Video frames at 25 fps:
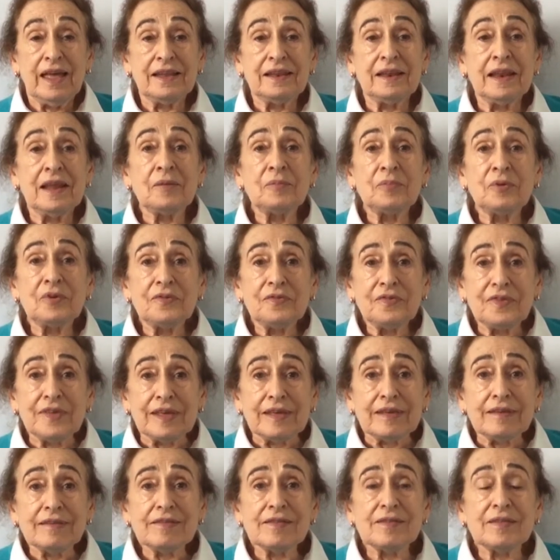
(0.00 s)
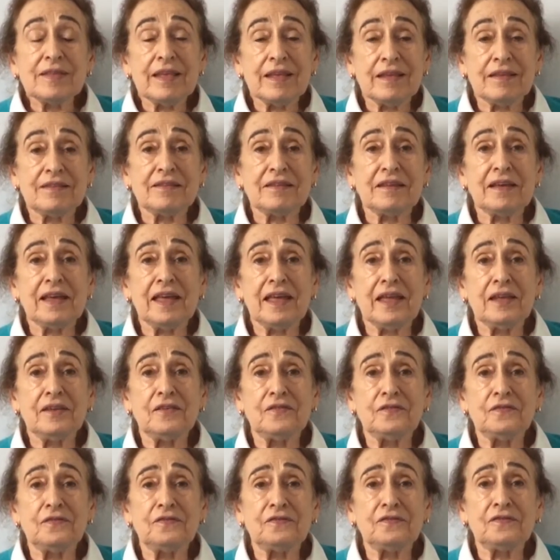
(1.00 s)
a number of years, as I had
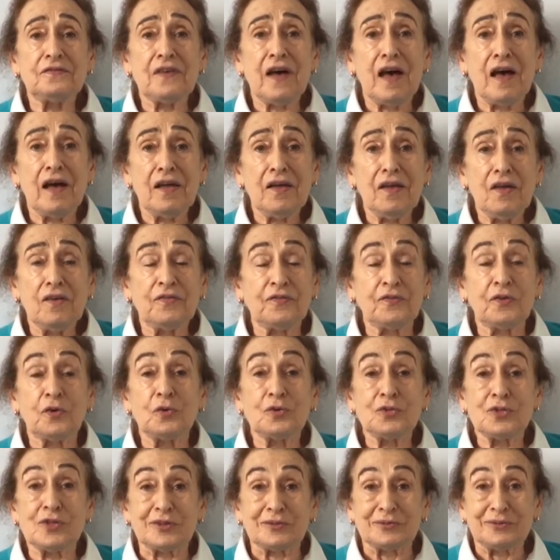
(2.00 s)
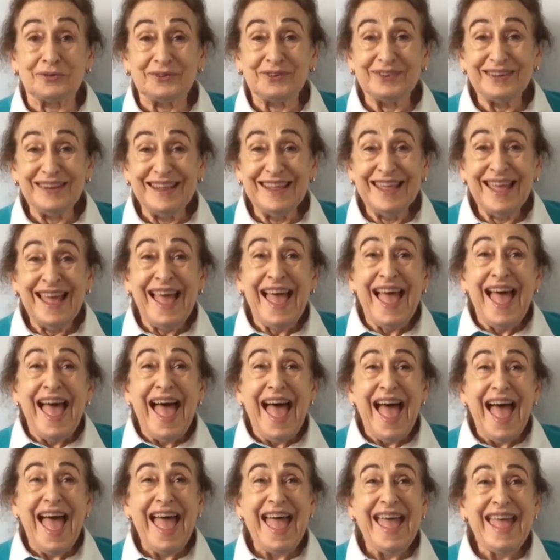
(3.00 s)
four children,
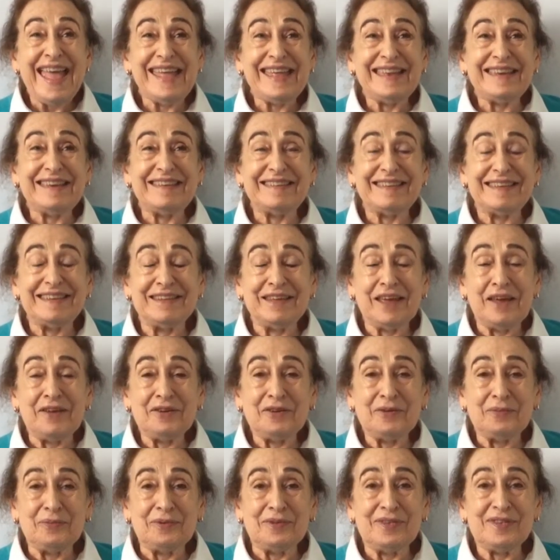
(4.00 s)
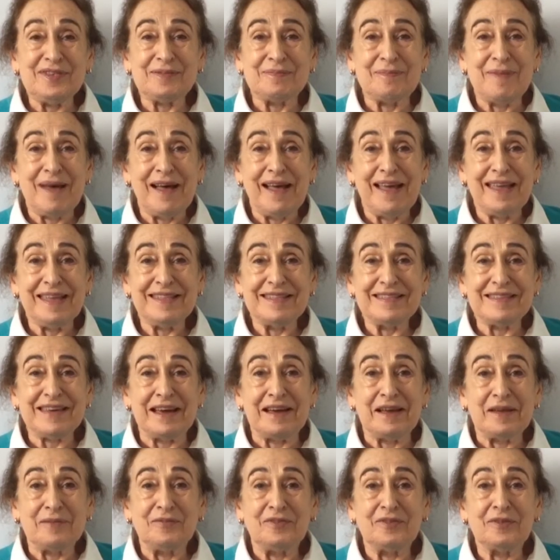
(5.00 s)
and yoga was my
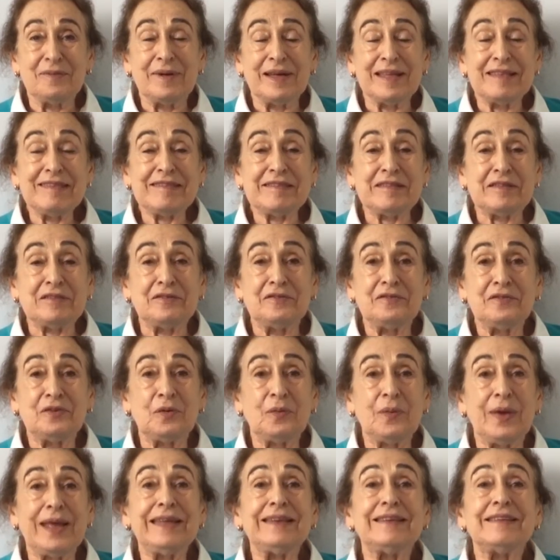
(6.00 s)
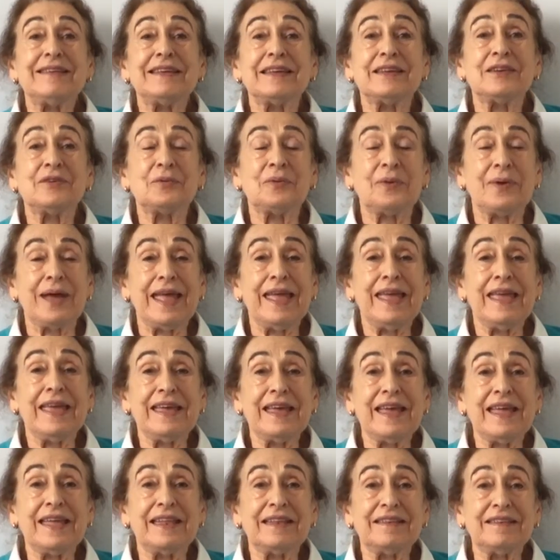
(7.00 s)
time for myself, a way to get
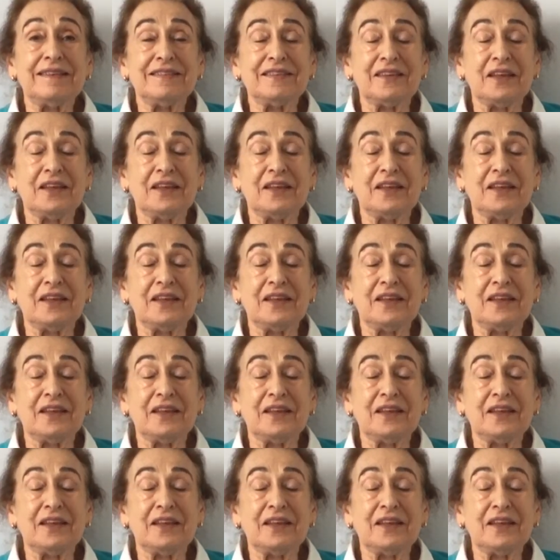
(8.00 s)
away and